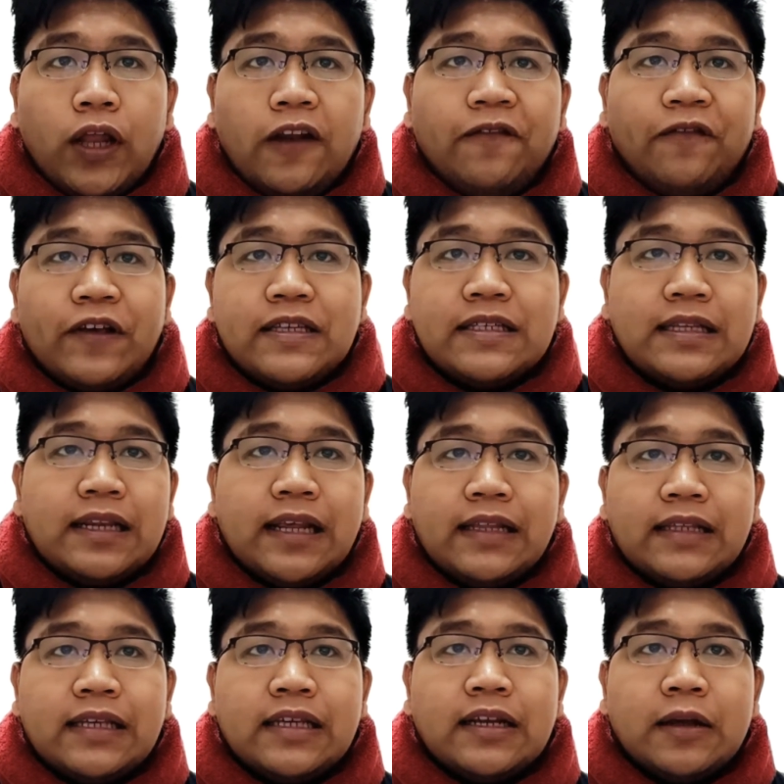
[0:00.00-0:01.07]

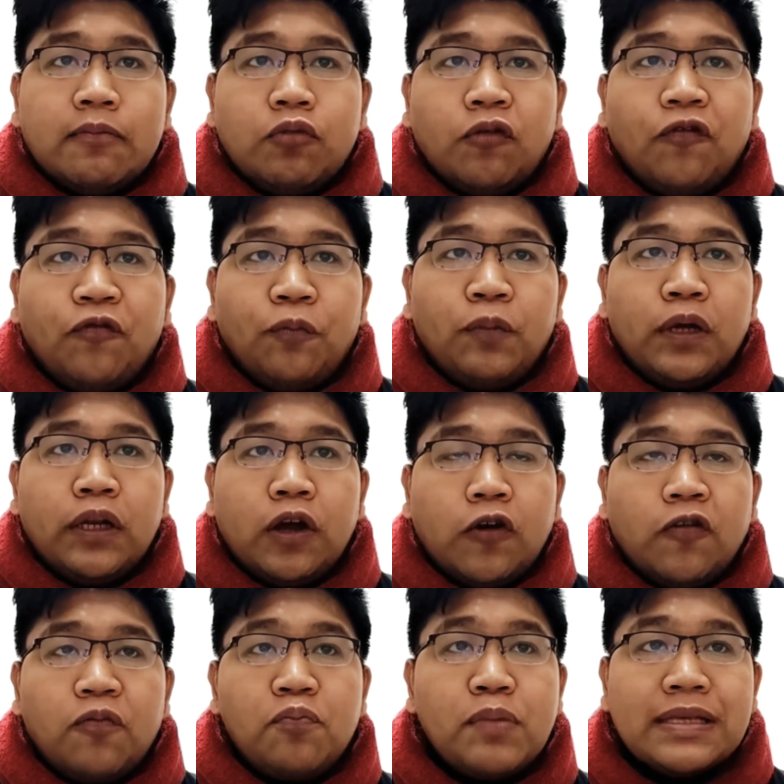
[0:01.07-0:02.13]
facilitate the movement
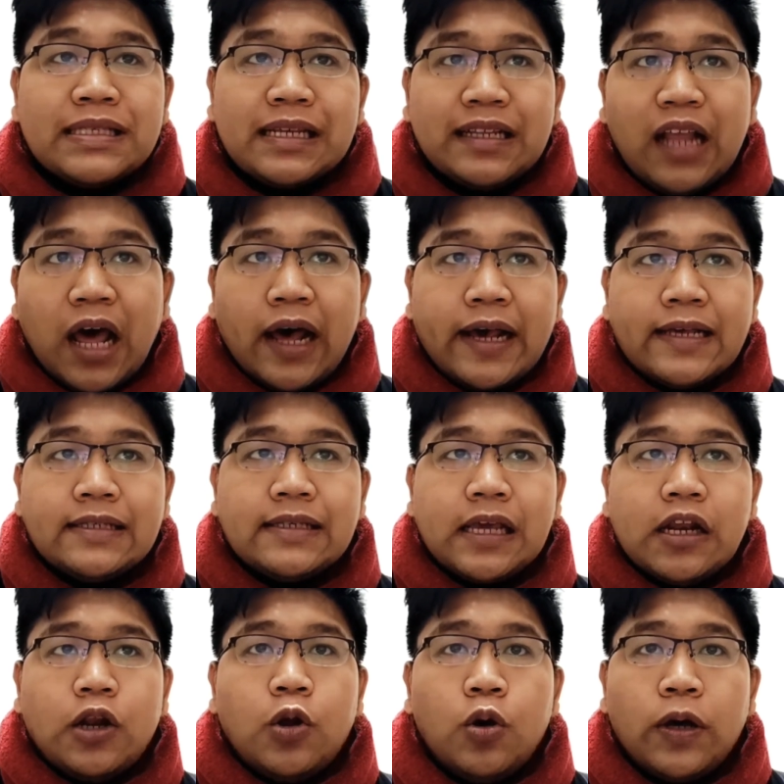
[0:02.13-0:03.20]
of merchandise
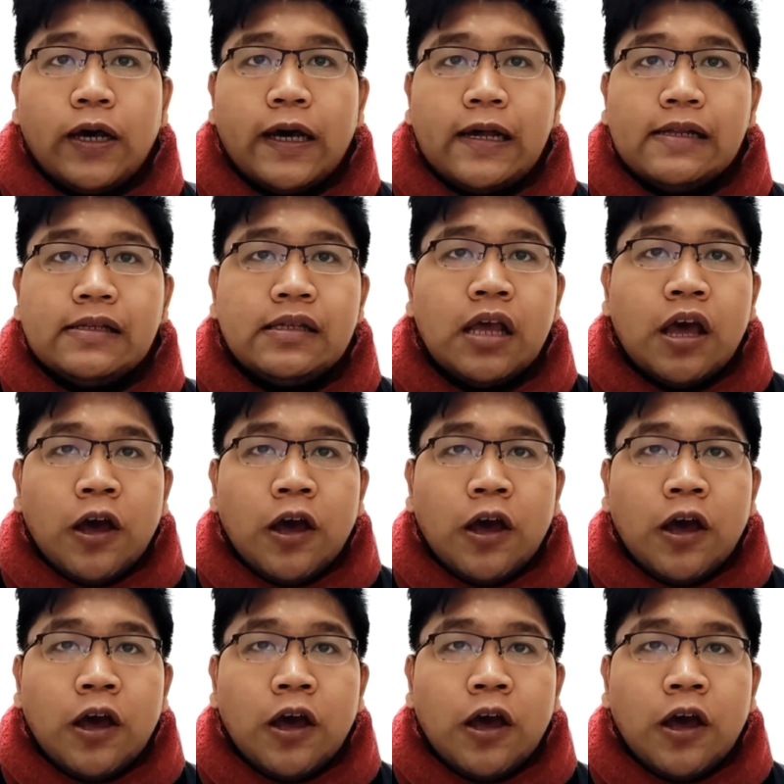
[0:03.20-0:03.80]
and locals